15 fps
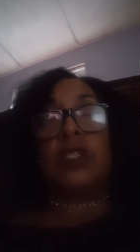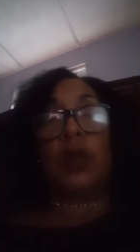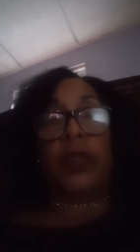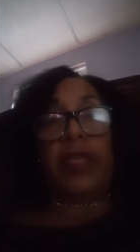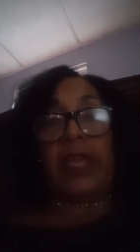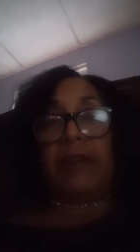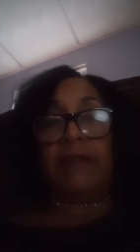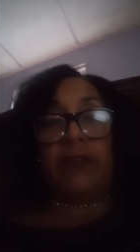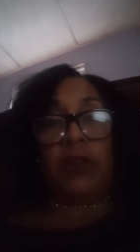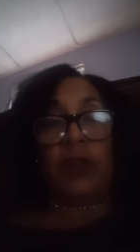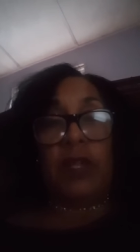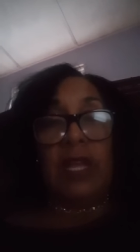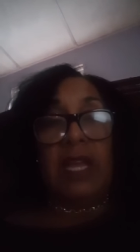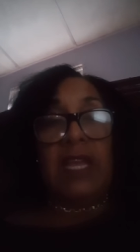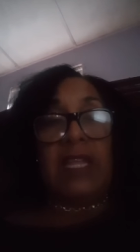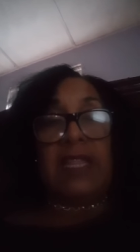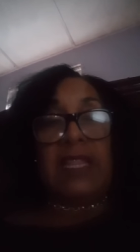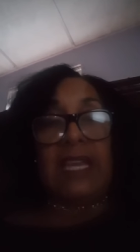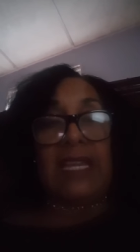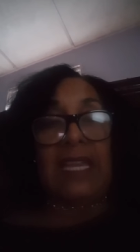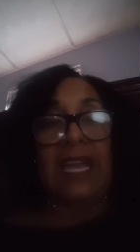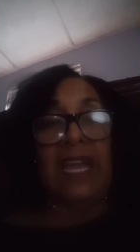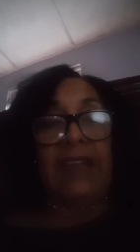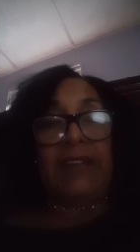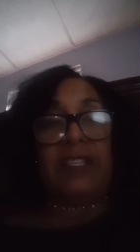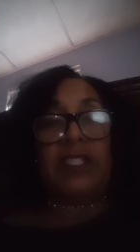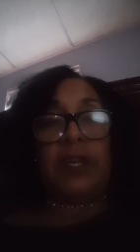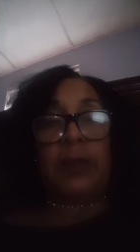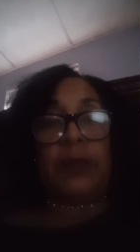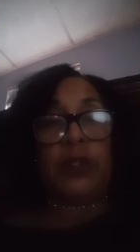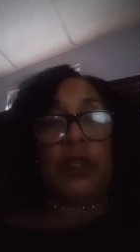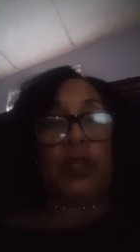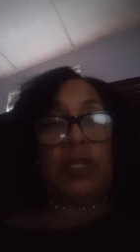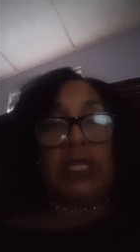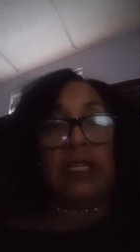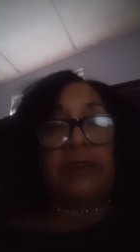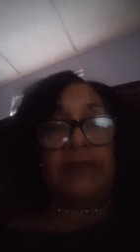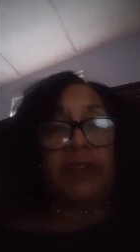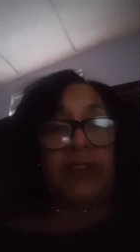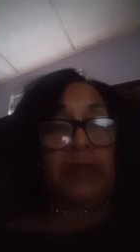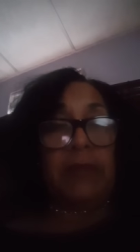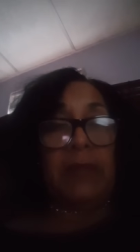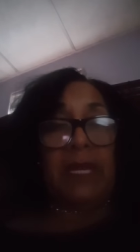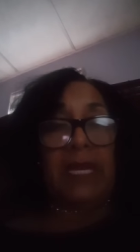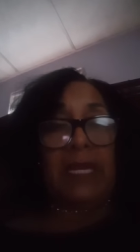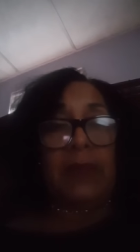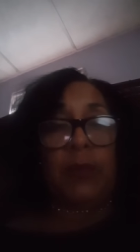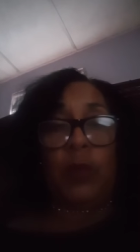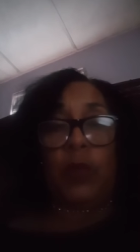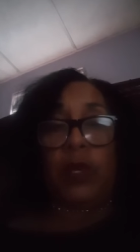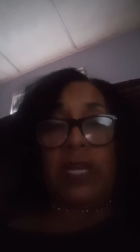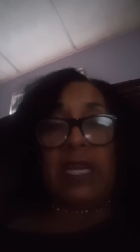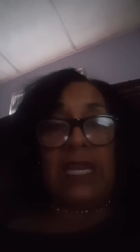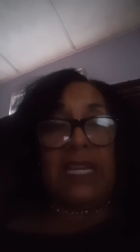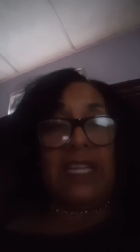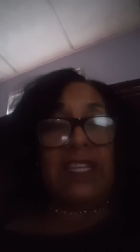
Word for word: so thankful that I have this opportunity in front of me, and I'm working at it